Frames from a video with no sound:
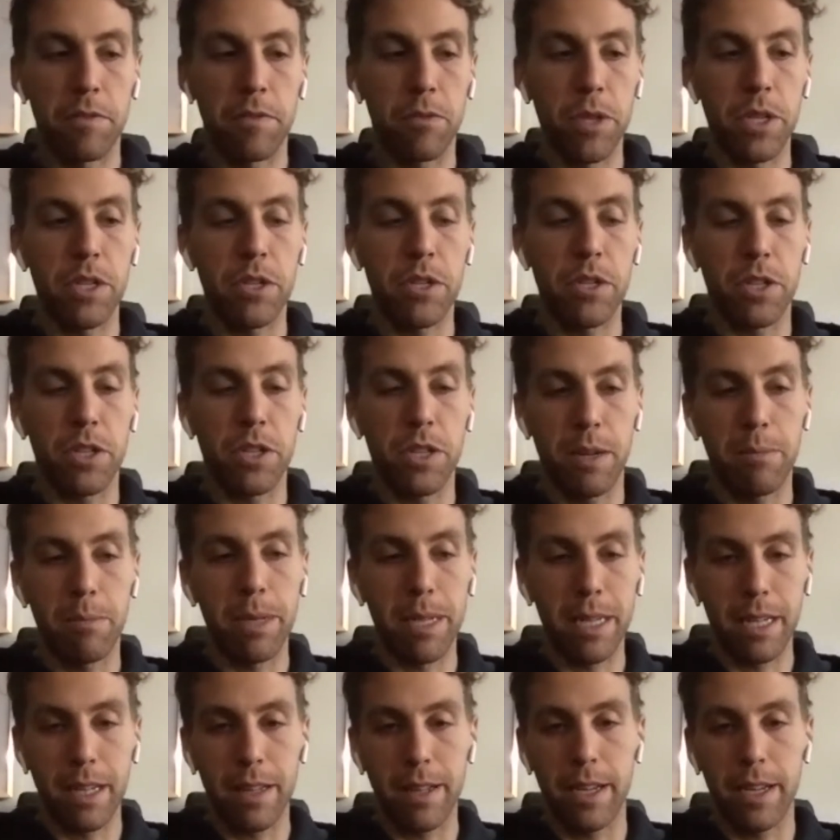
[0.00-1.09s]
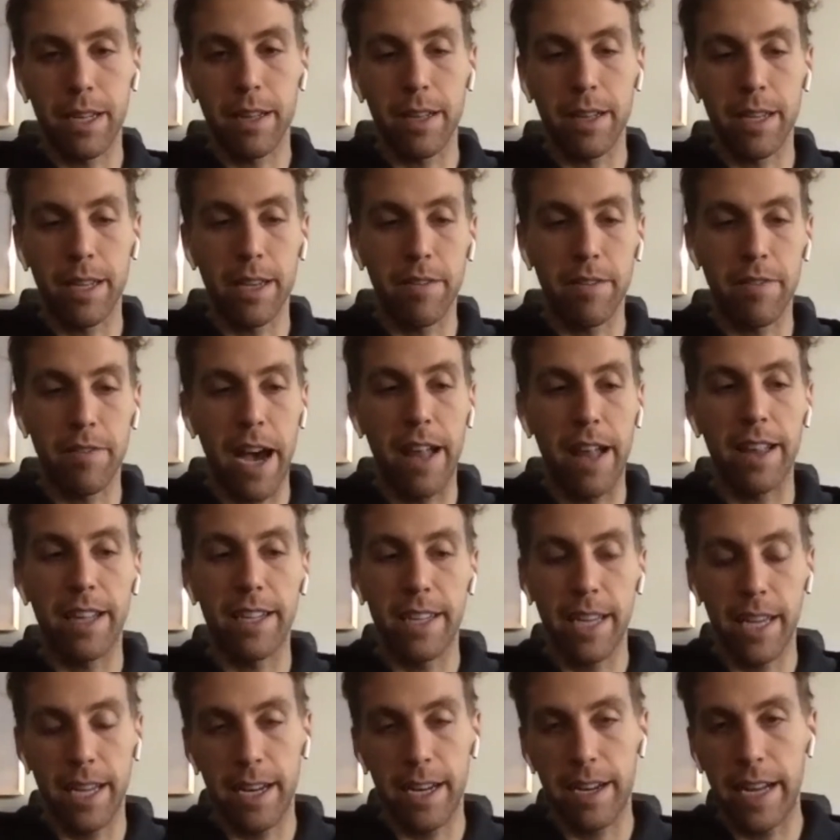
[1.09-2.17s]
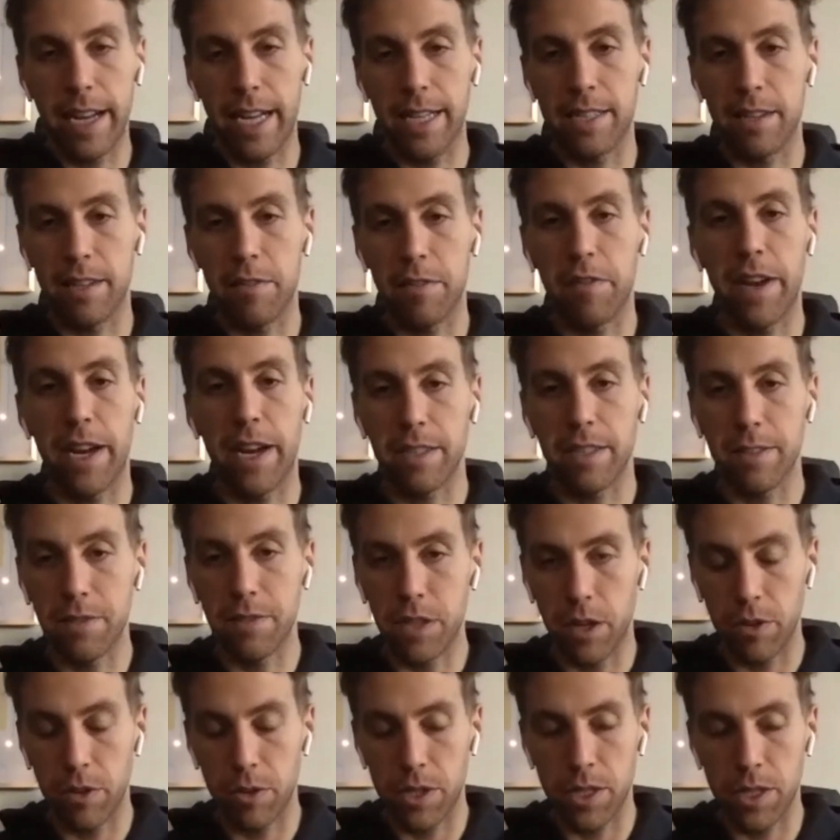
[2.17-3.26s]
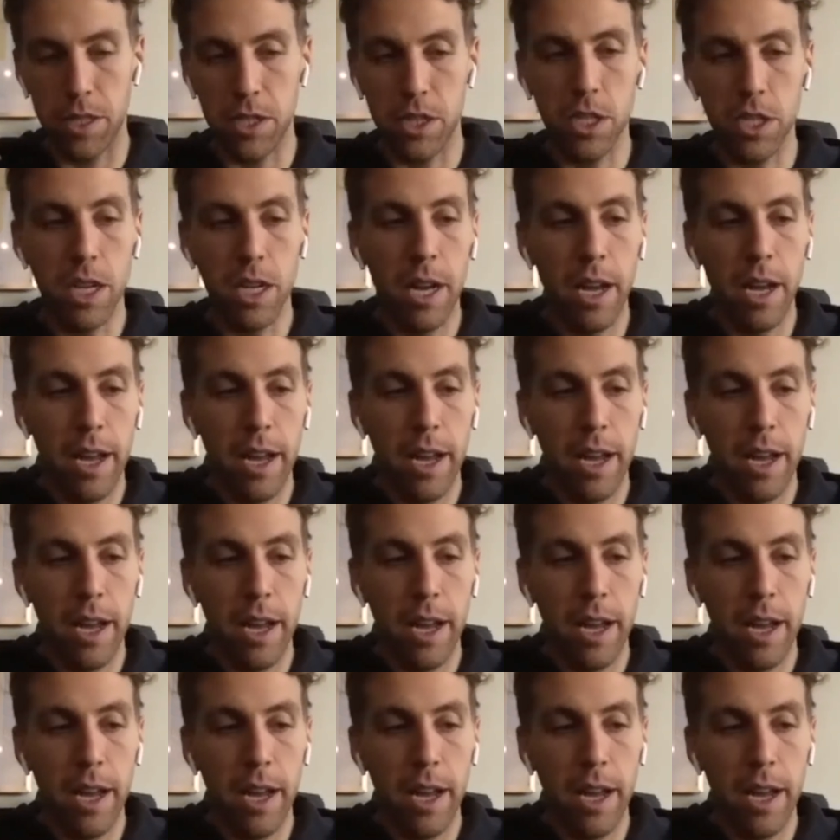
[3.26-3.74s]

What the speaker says: research that have been clinically validated as an effective dosage.